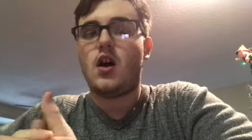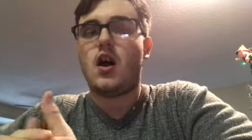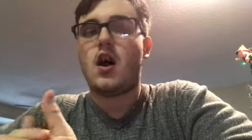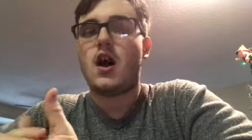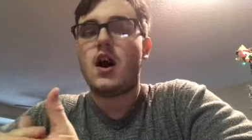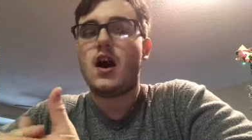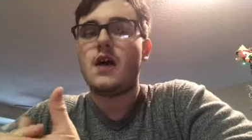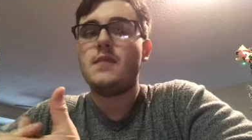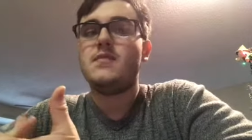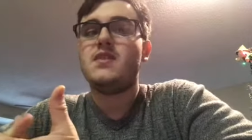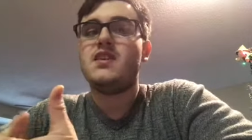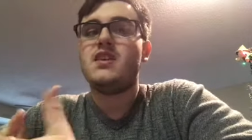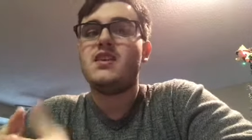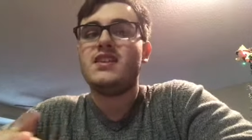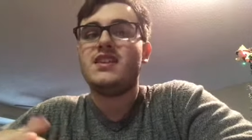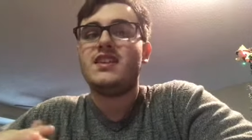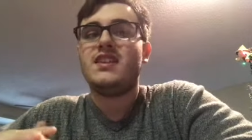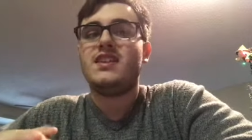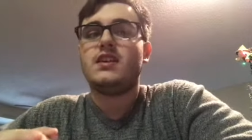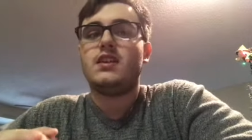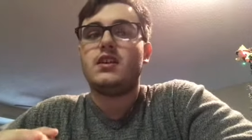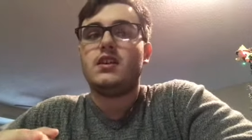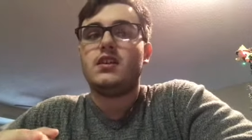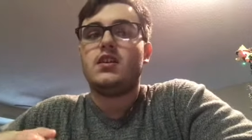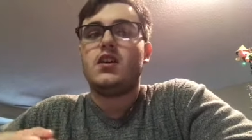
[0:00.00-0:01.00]
I mean,
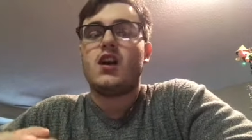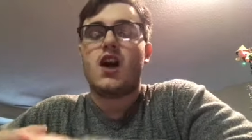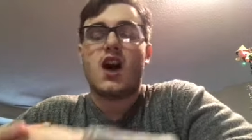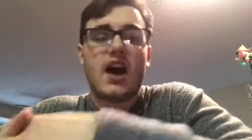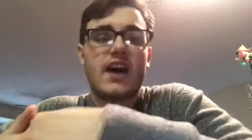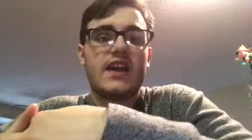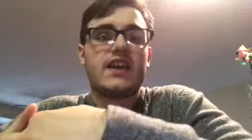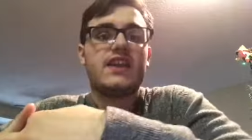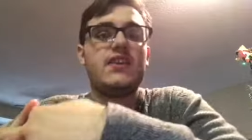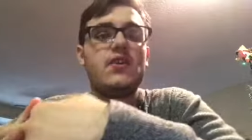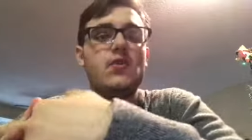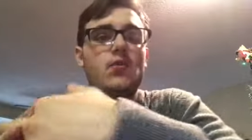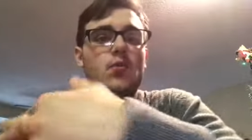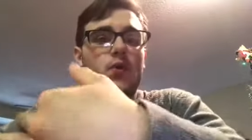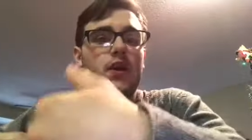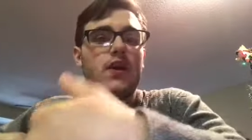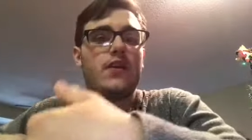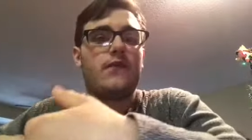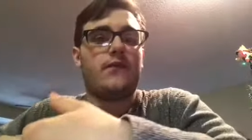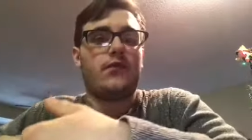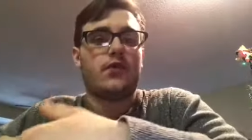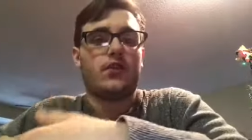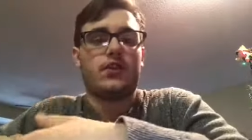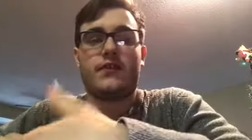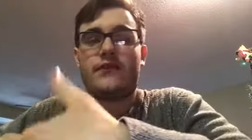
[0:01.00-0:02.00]
I can't
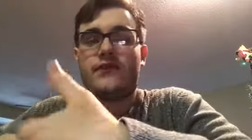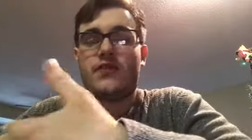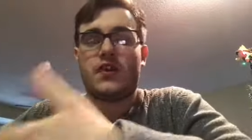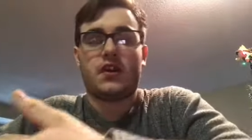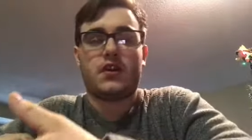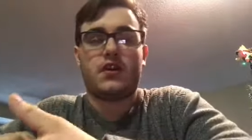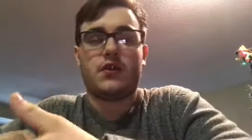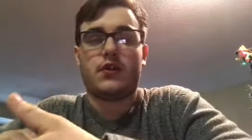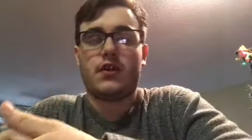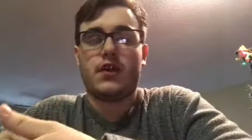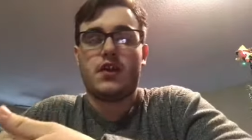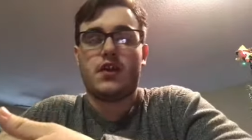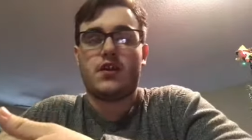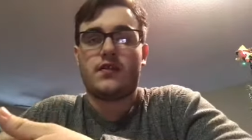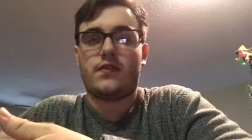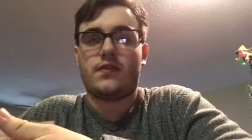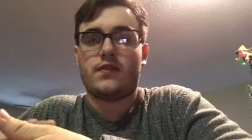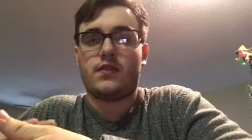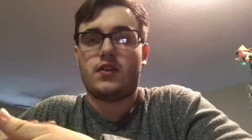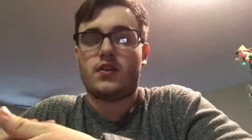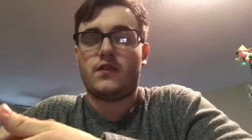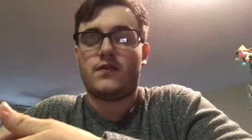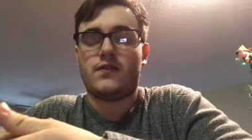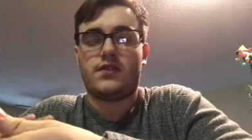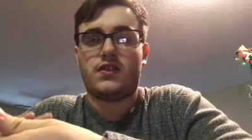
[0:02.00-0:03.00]
wait for the final year
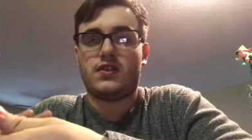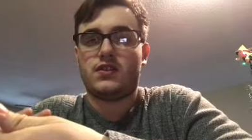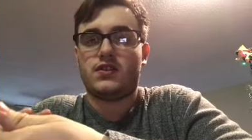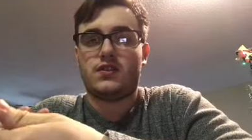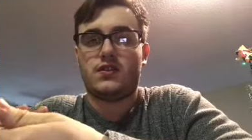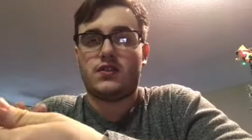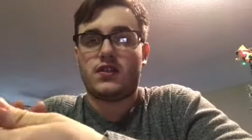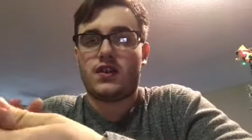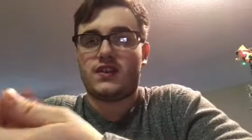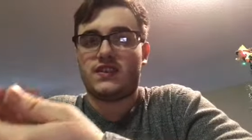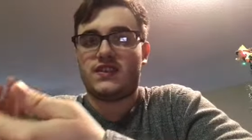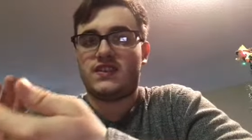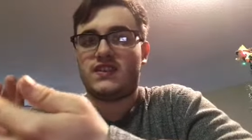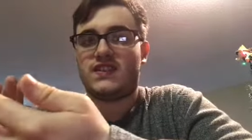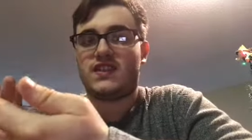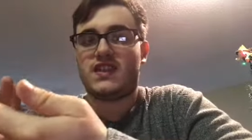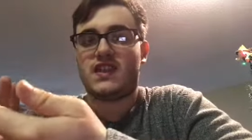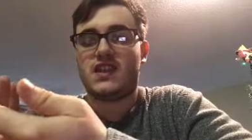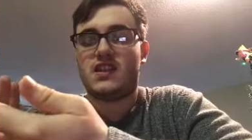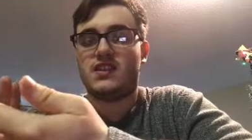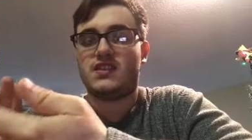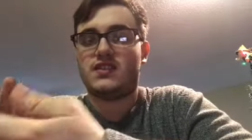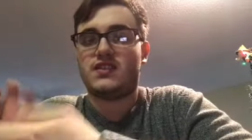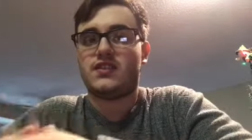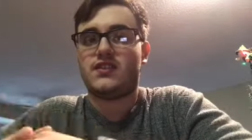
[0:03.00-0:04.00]
of the
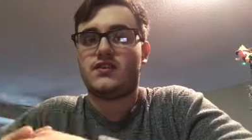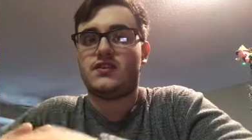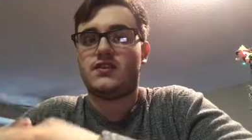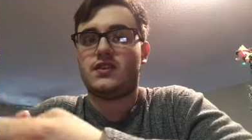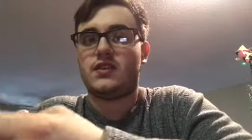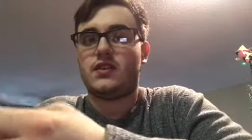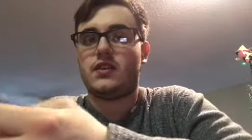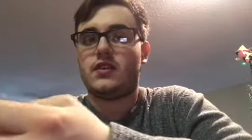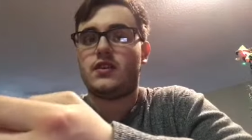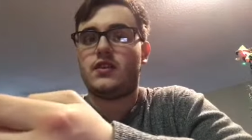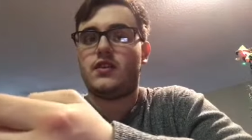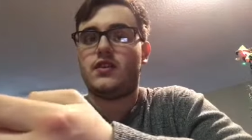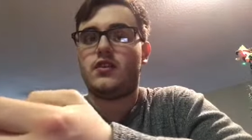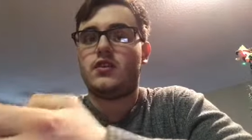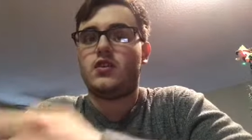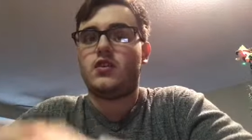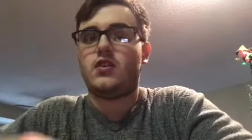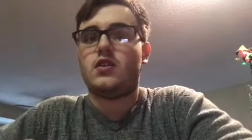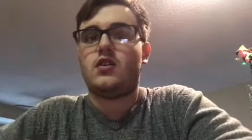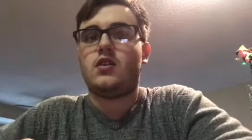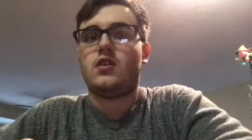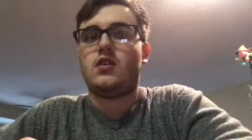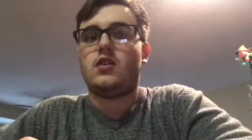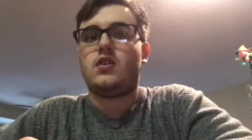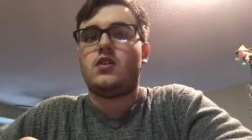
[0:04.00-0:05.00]
2010s, because, like,
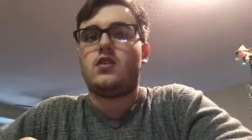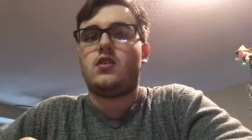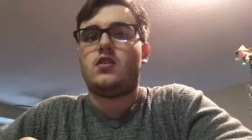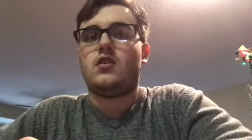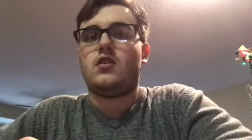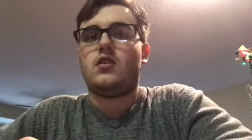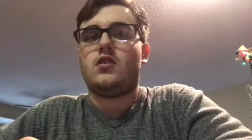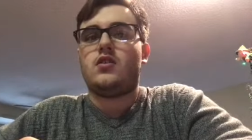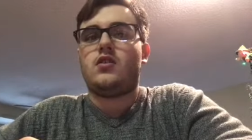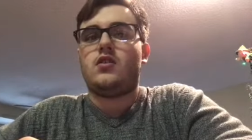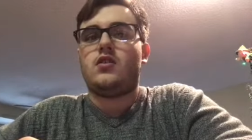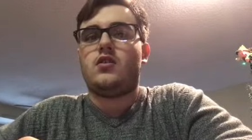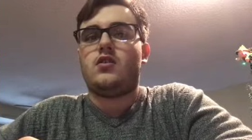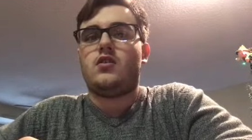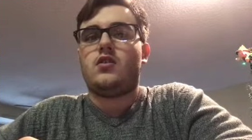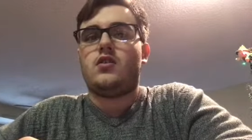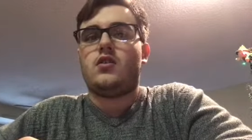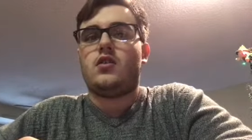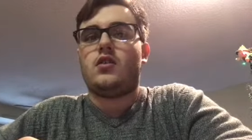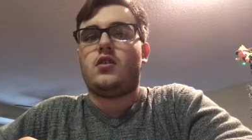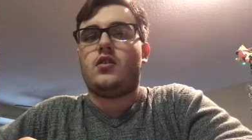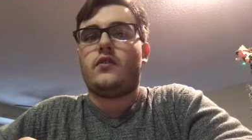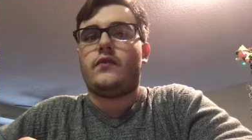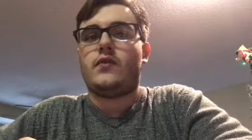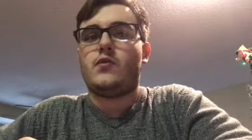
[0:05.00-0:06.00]

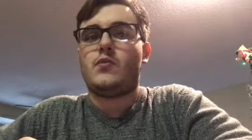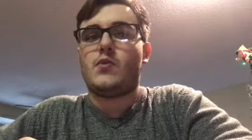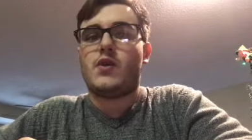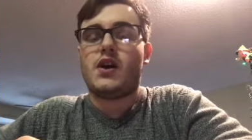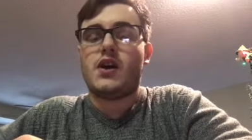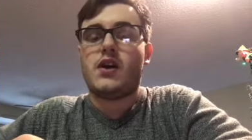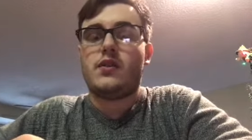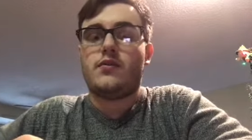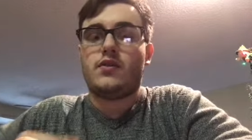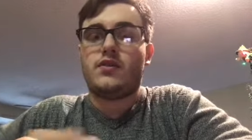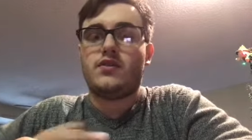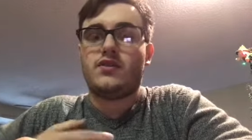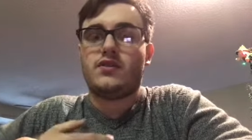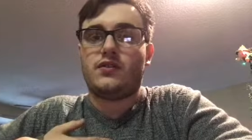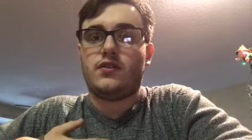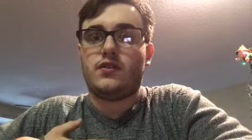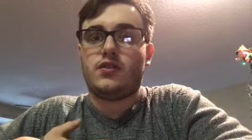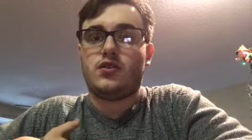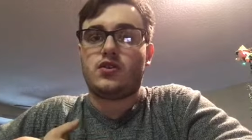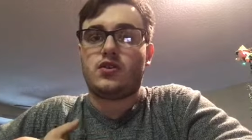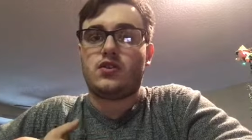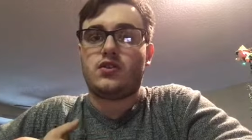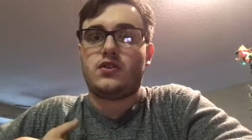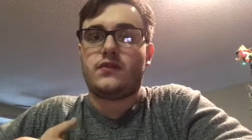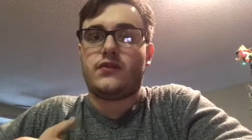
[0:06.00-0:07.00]
for my
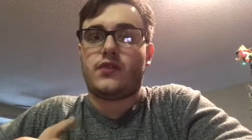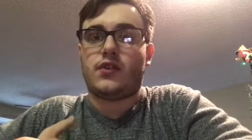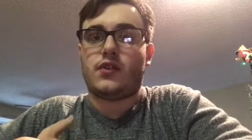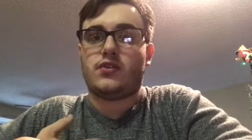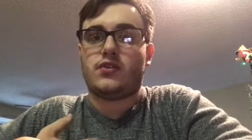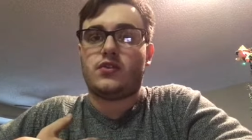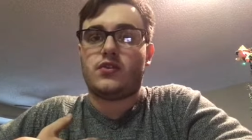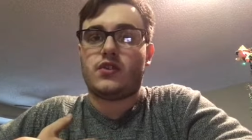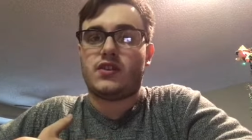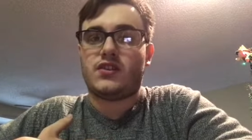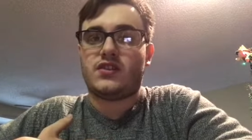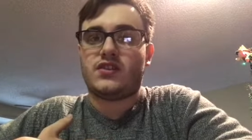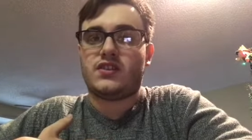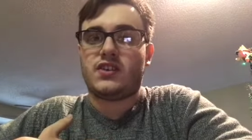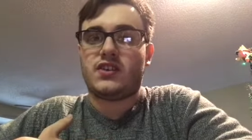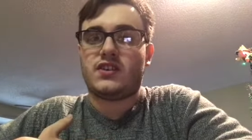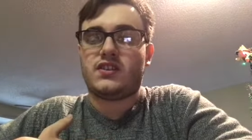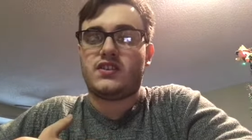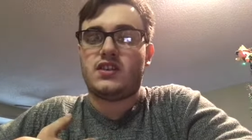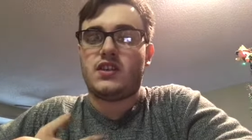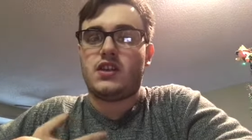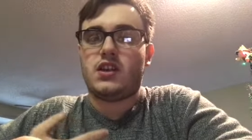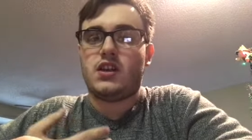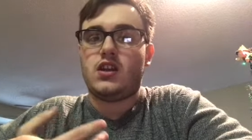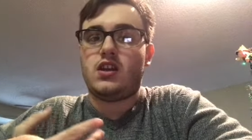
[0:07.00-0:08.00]
resolutions for
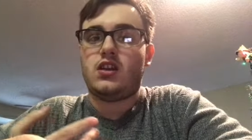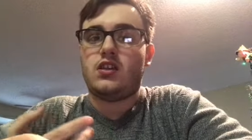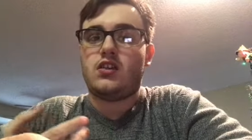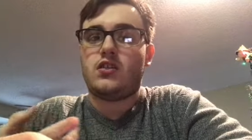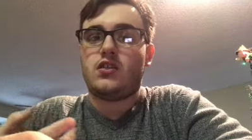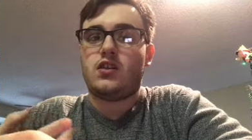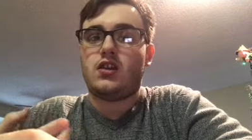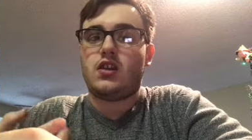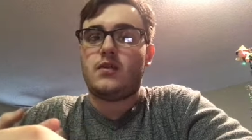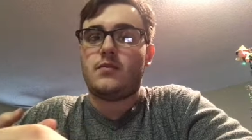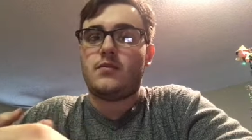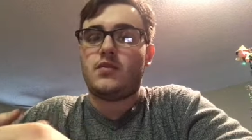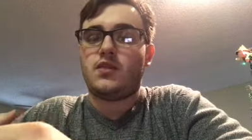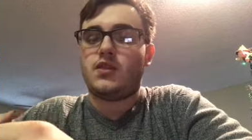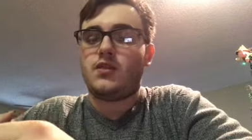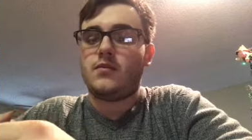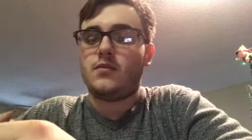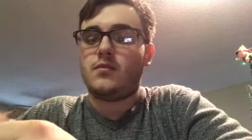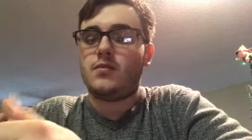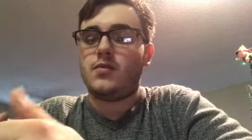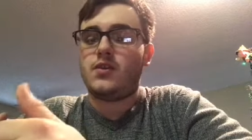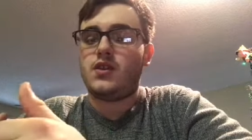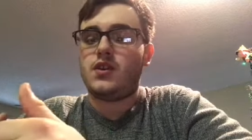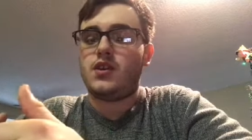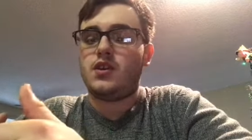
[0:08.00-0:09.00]
2019, I'm going to
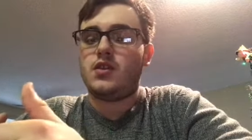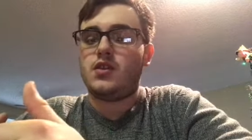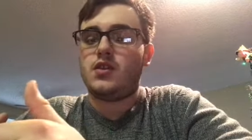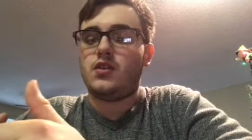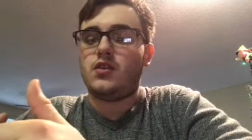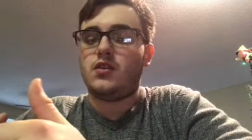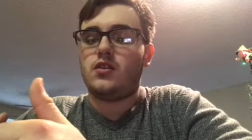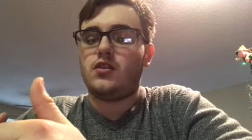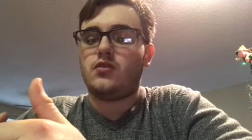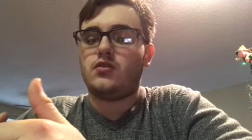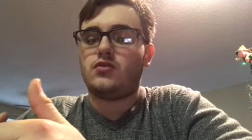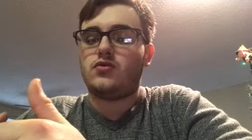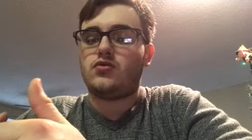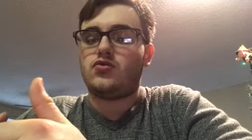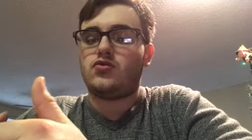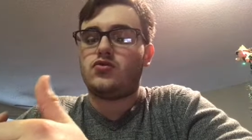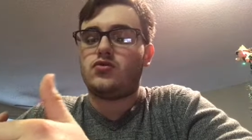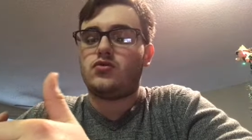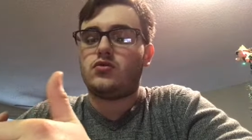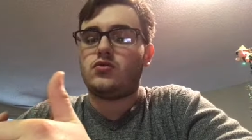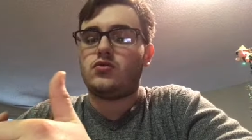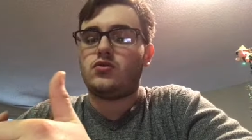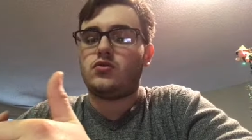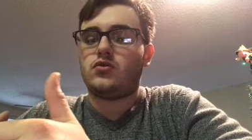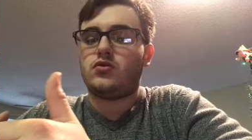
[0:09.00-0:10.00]
be
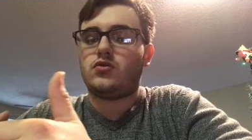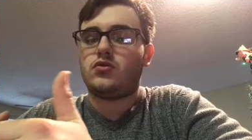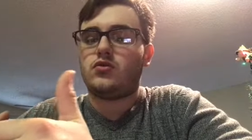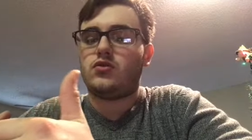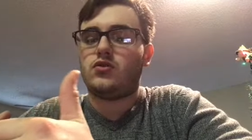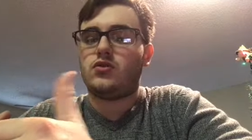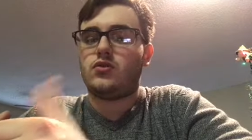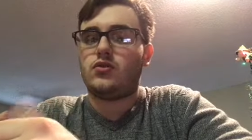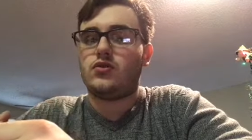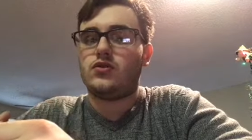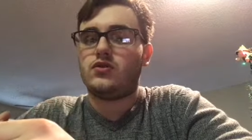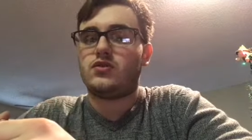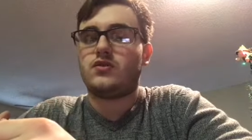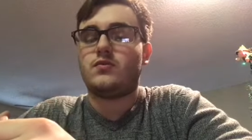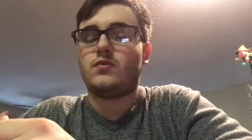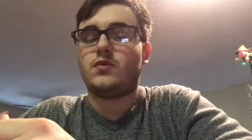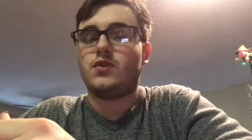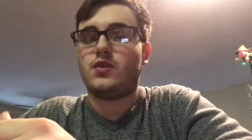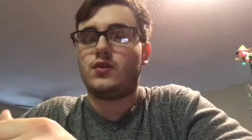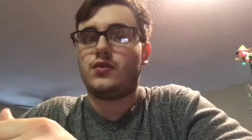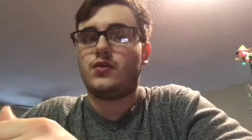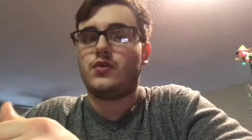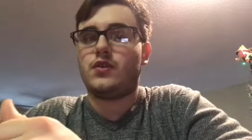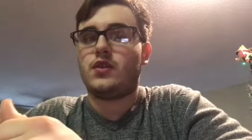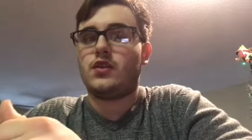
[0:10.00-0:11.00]
doing some
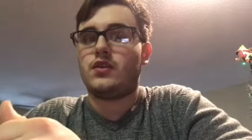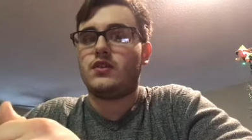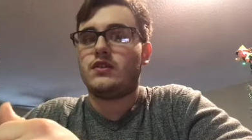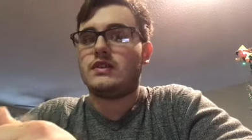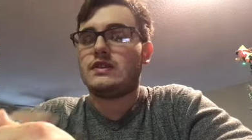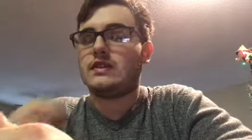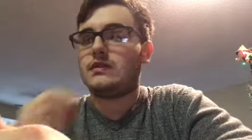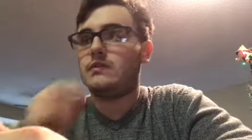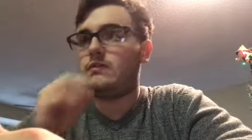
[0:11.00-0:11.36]
new things.